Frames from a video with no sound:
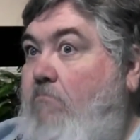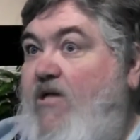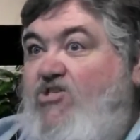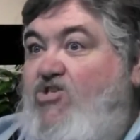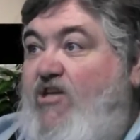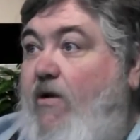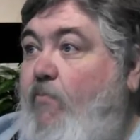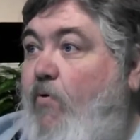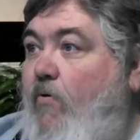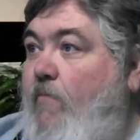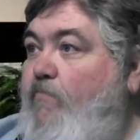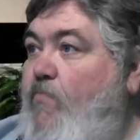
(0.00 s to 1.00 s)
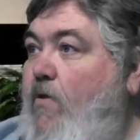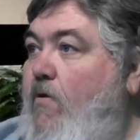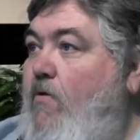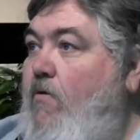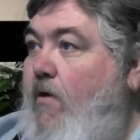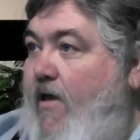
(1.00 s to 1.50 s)
It's simple.
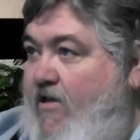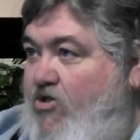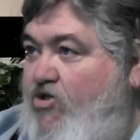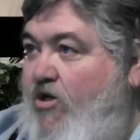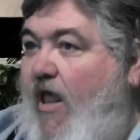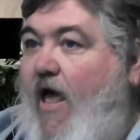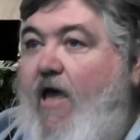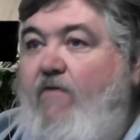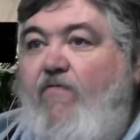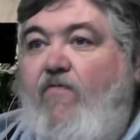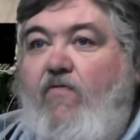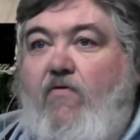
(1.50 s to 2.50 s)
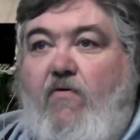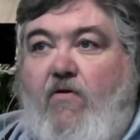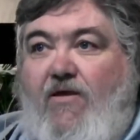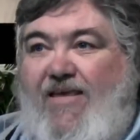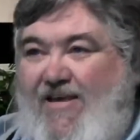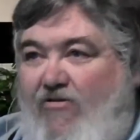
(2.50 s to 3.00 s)
Innocent life,
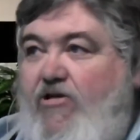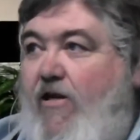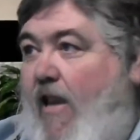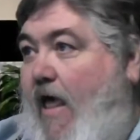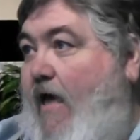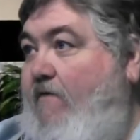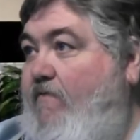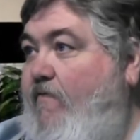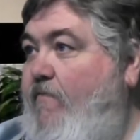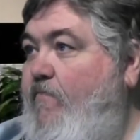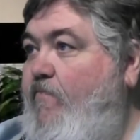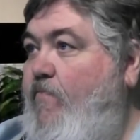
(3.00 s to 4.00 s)
guilty life.